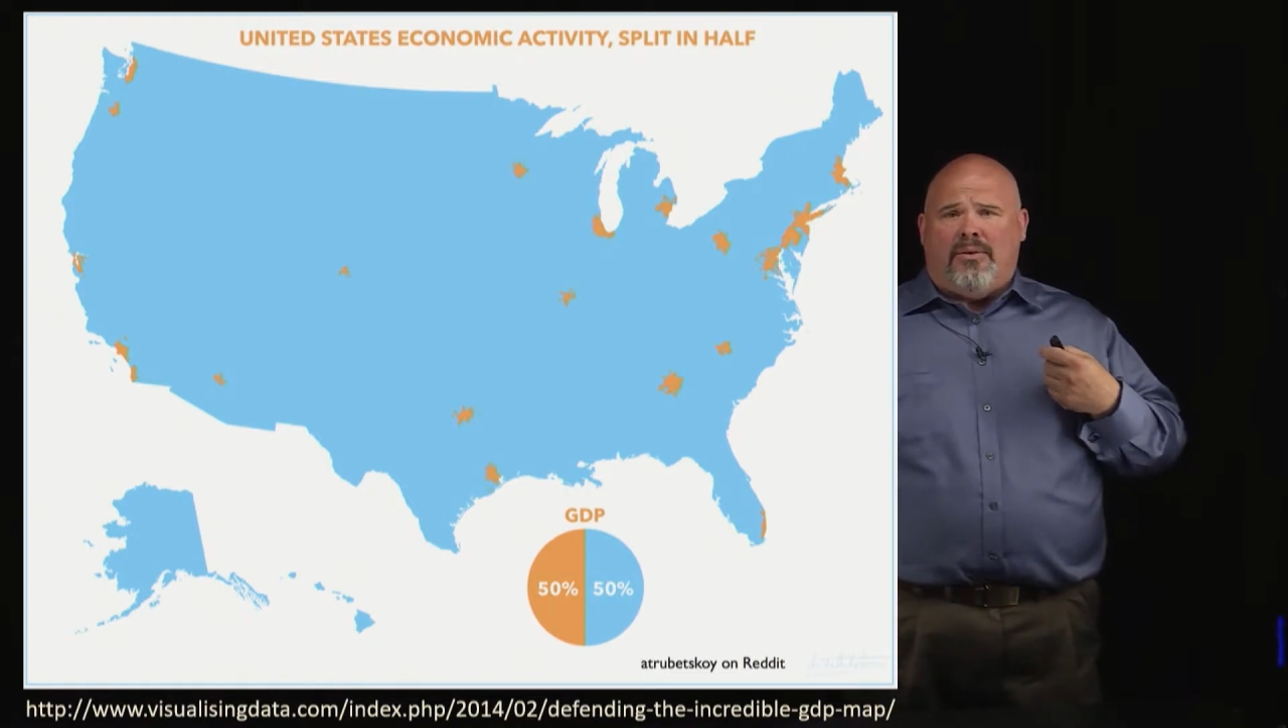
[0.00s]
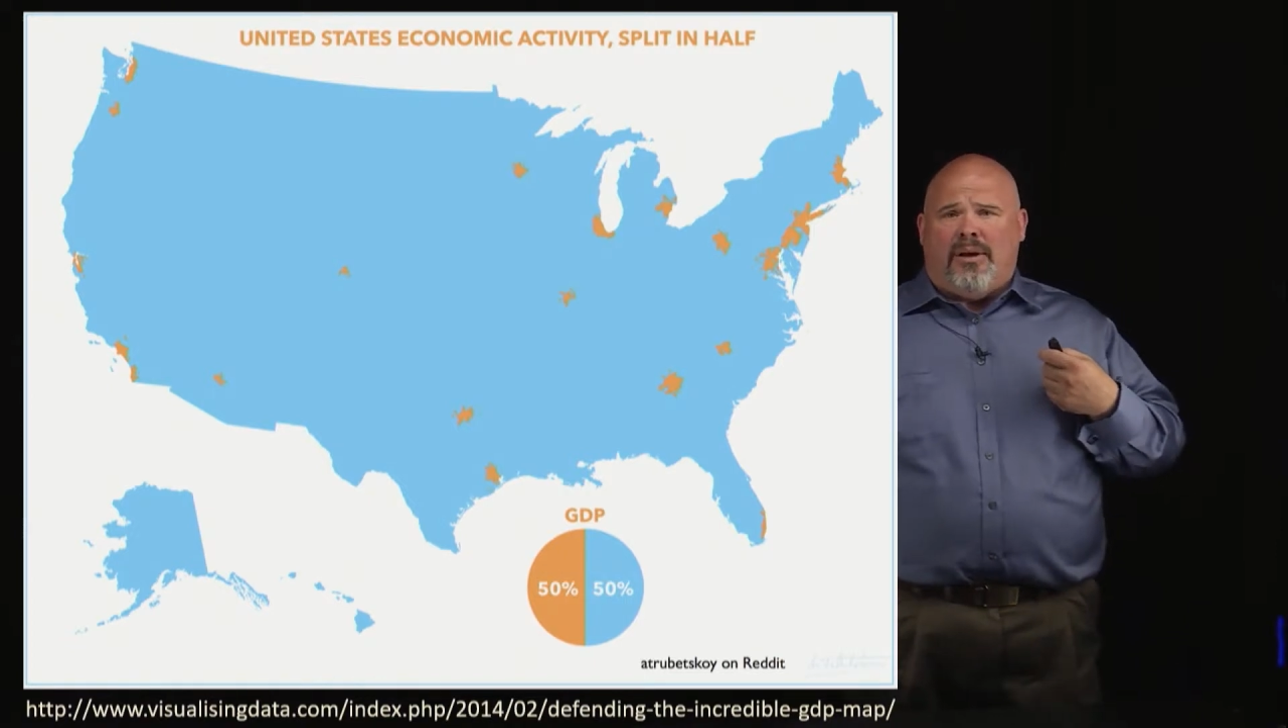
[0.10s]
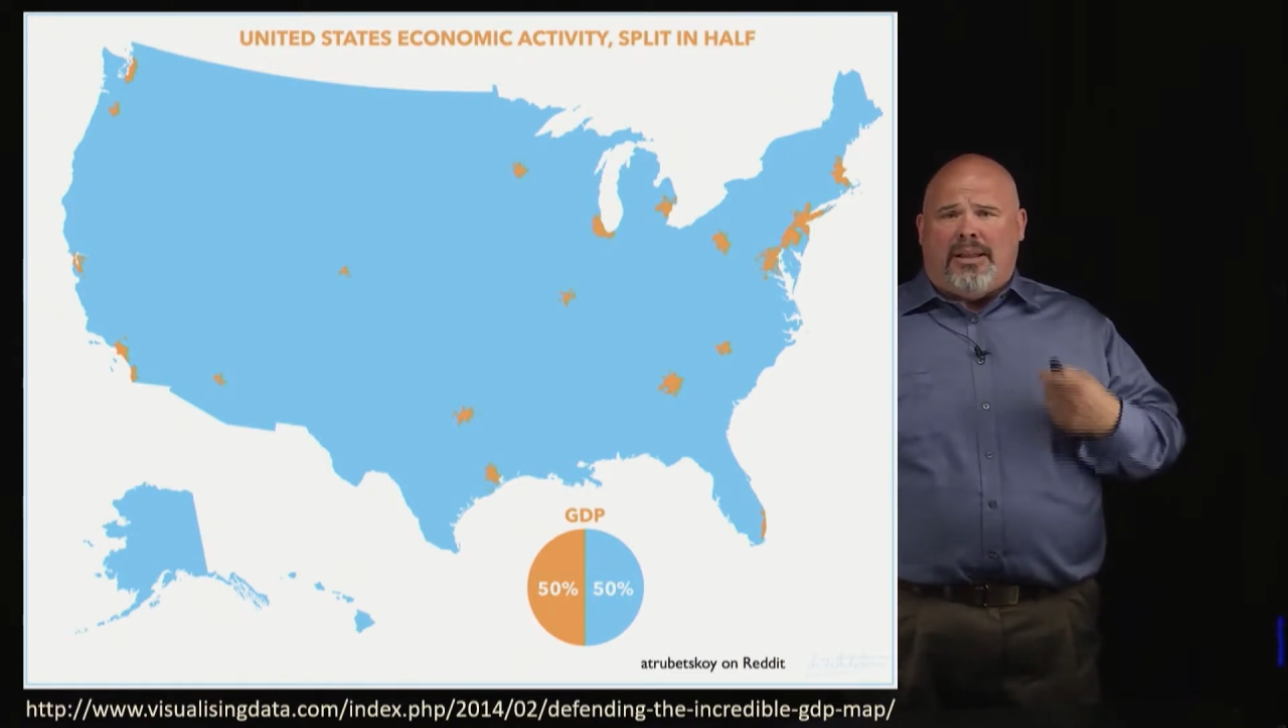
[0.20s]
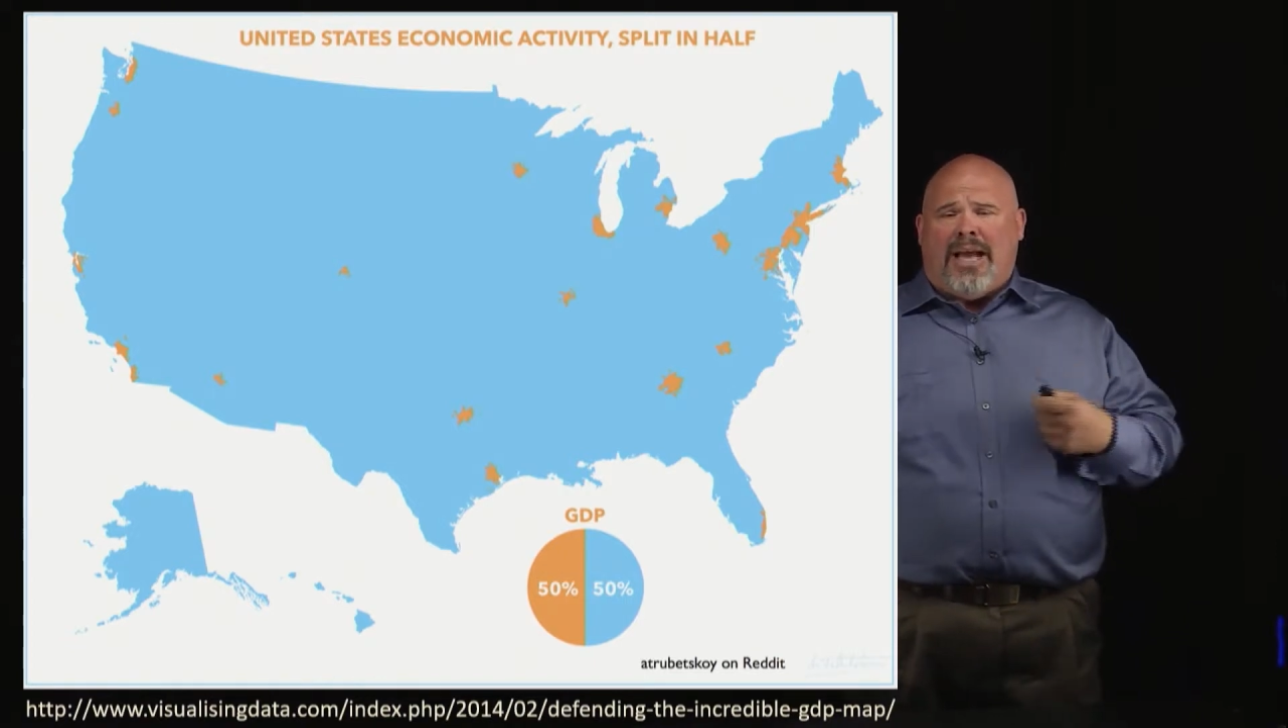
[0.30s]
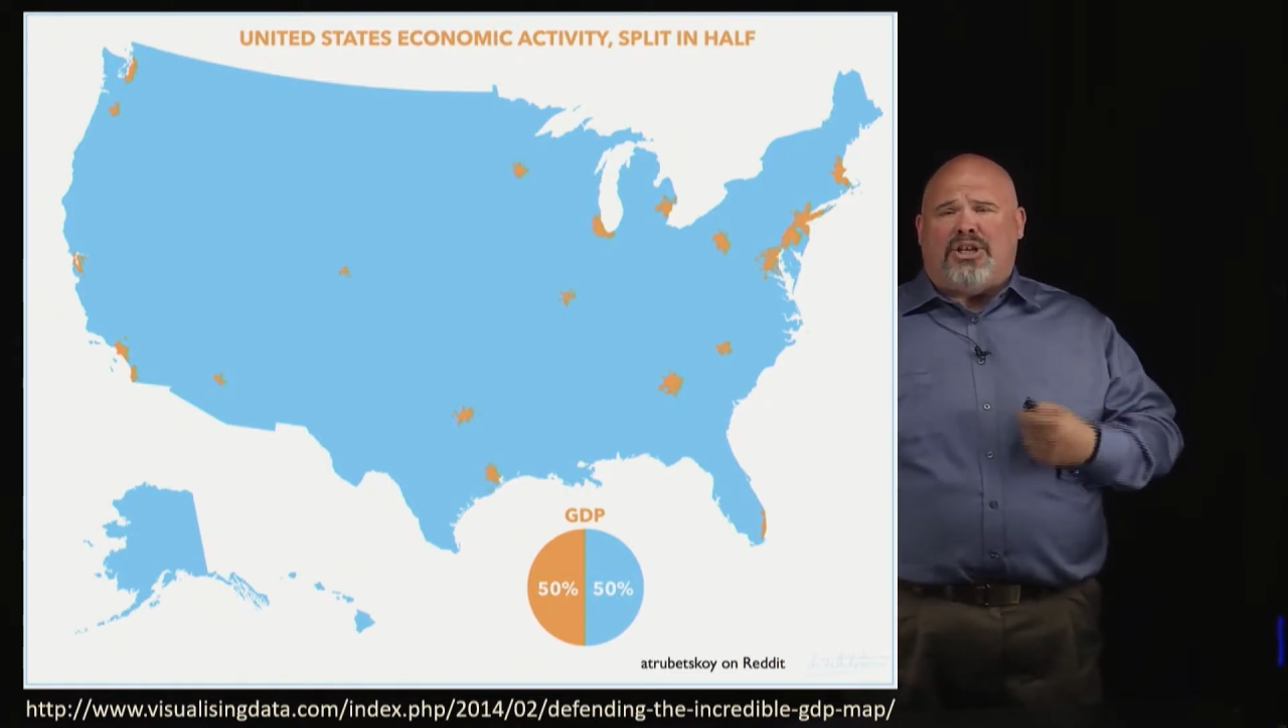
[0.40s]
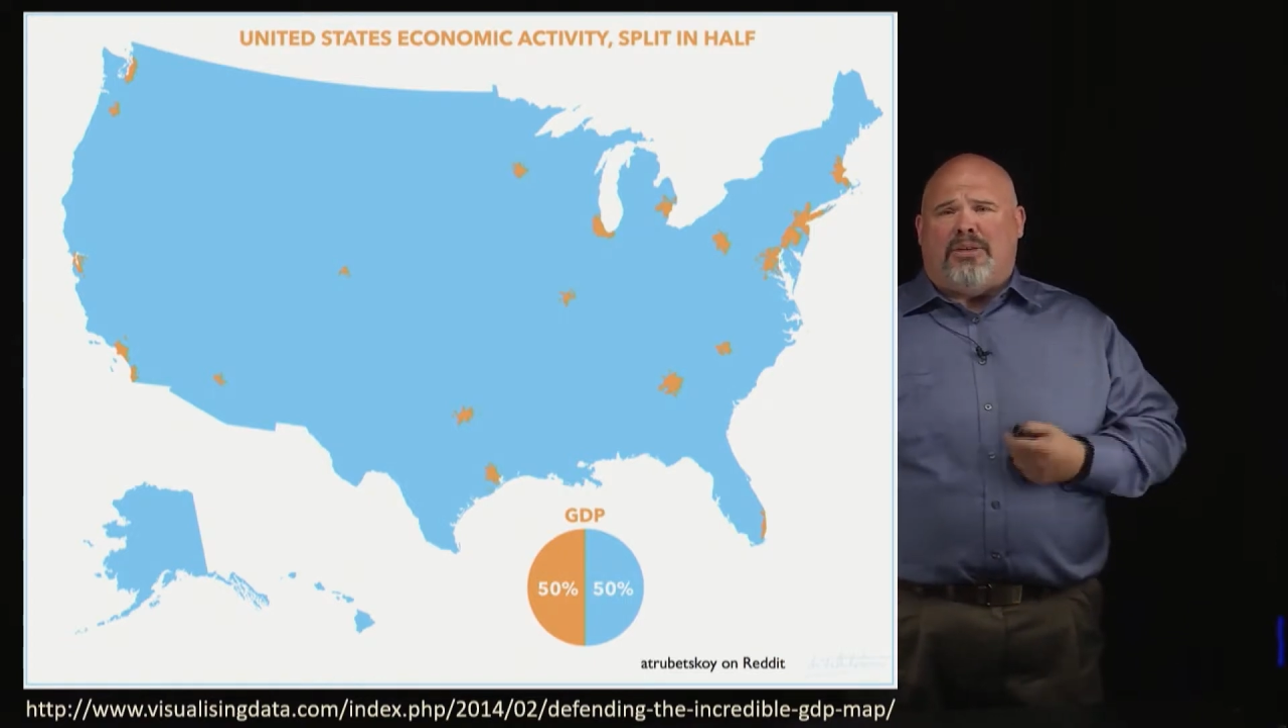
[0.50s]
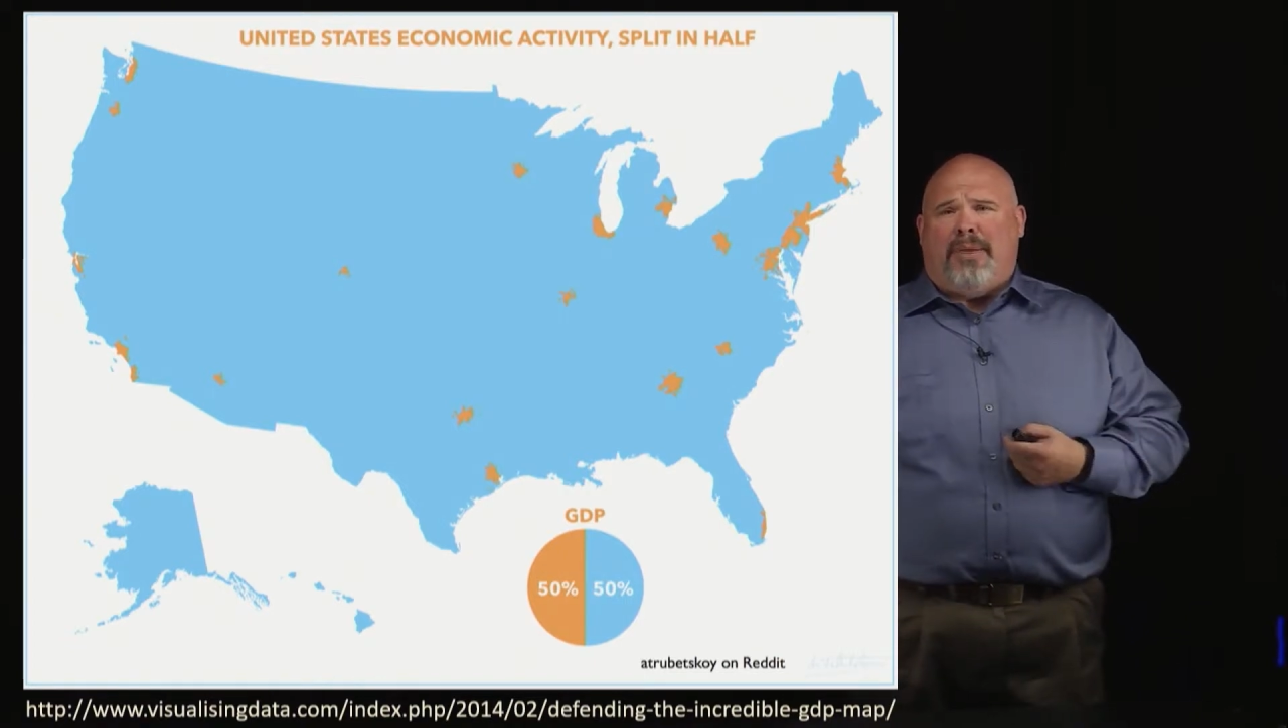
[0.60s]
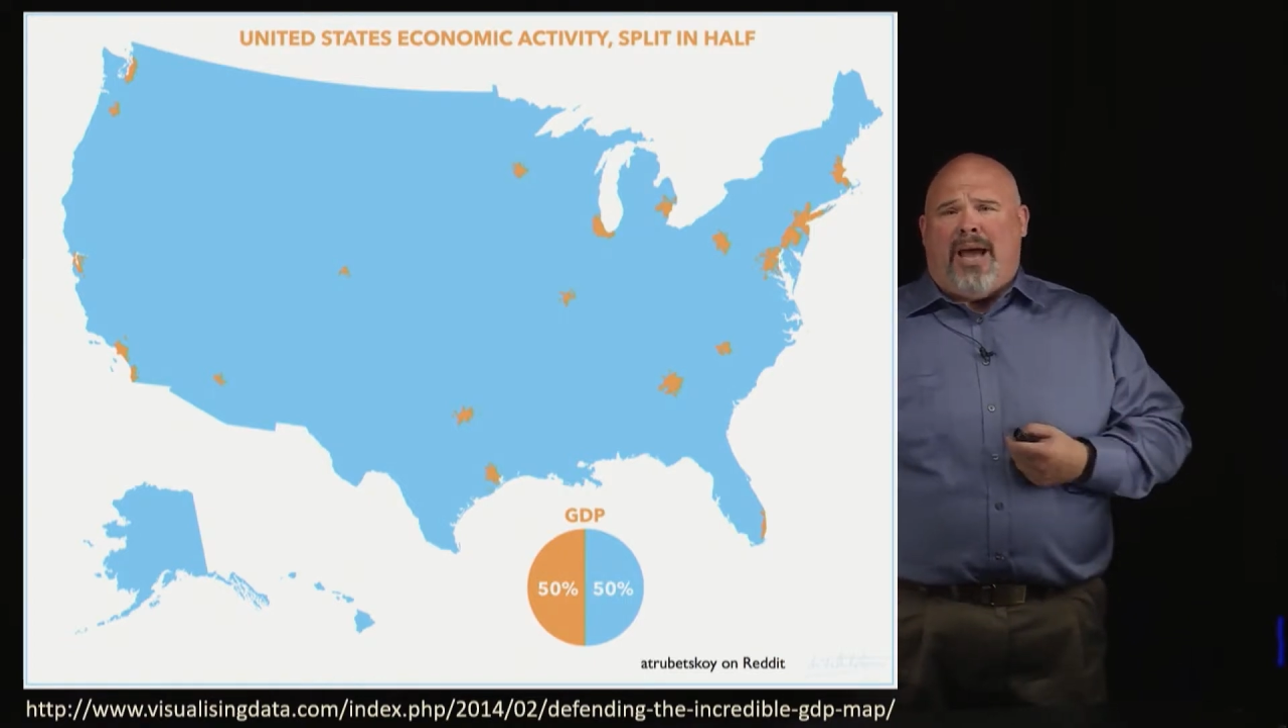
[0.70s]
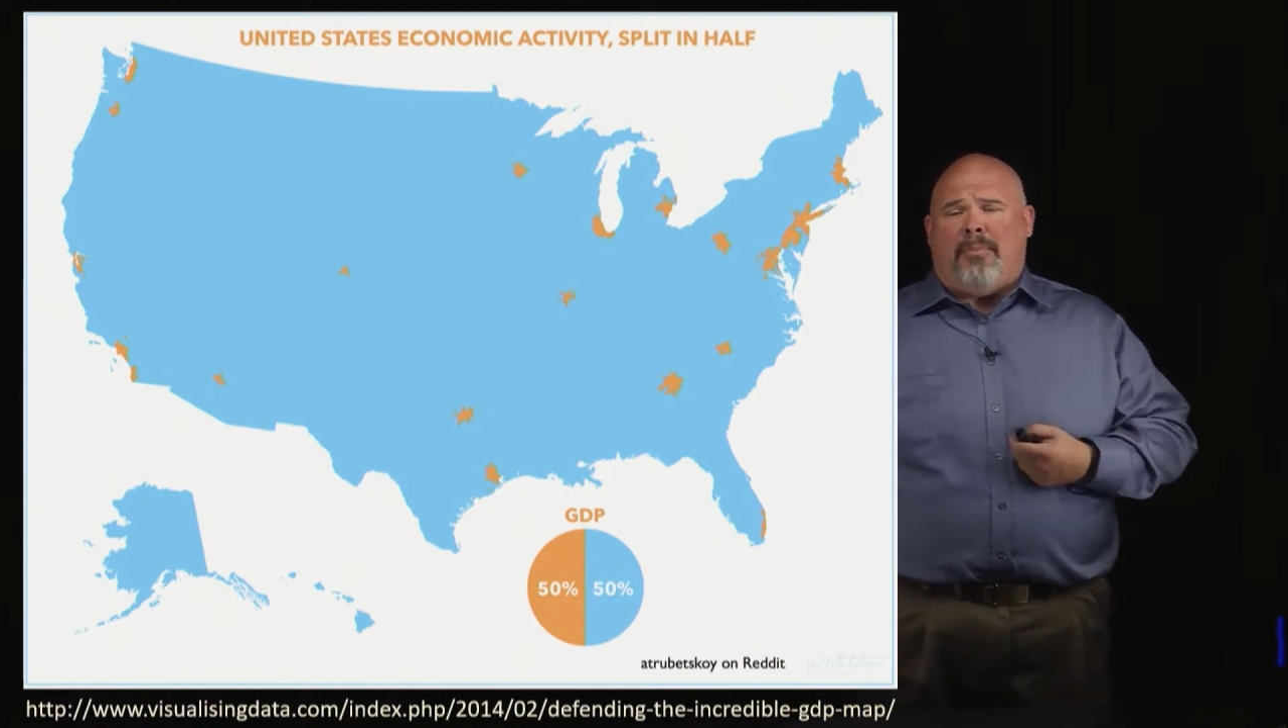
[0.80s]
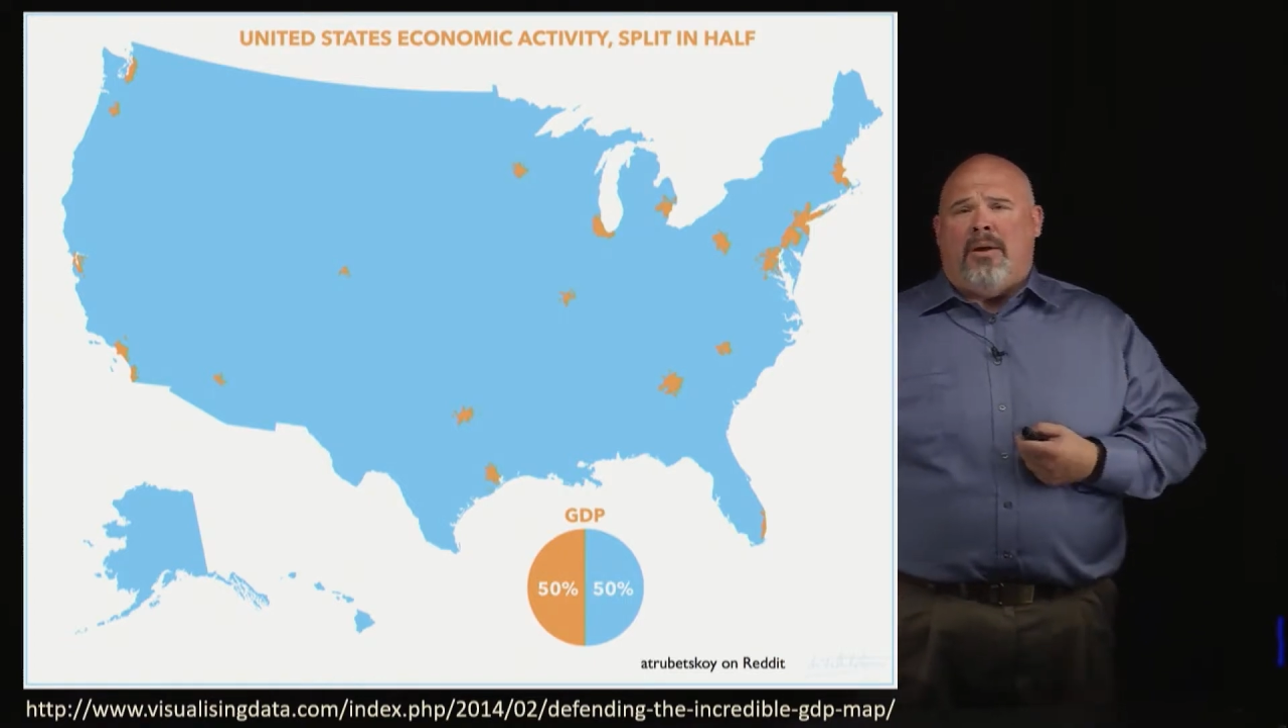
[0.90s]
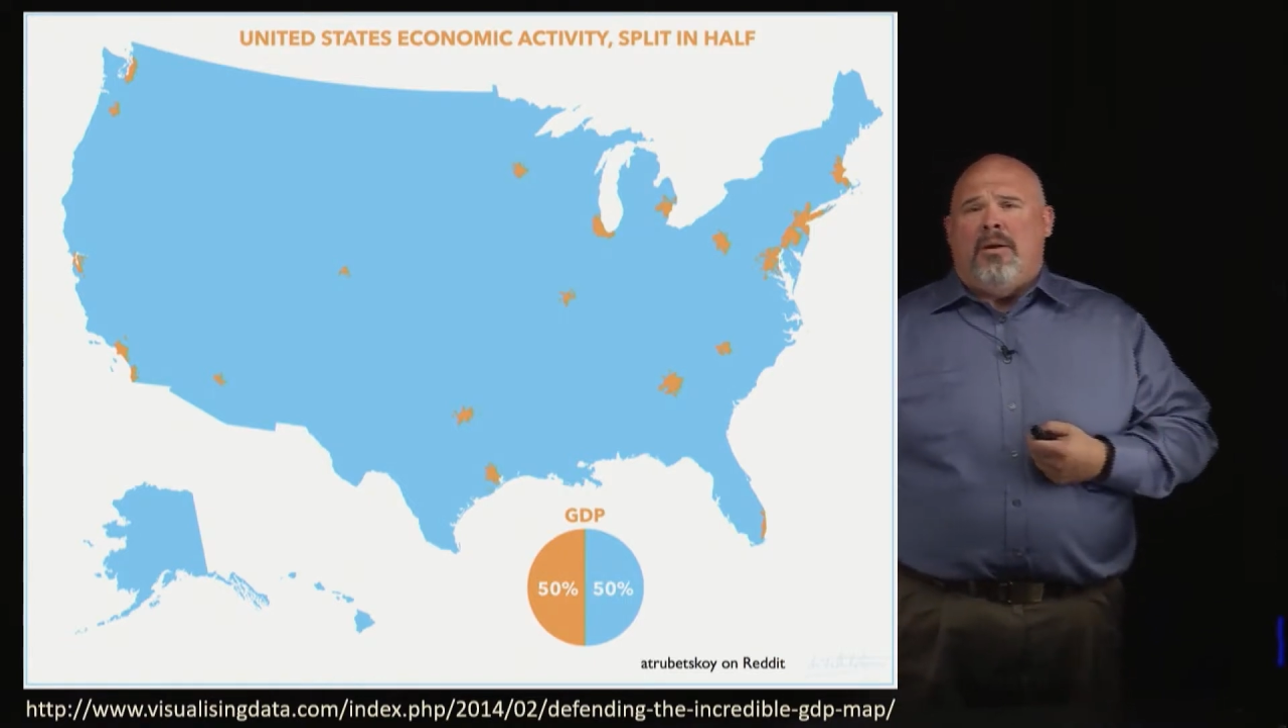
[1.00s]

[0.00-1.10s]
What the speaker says: election map,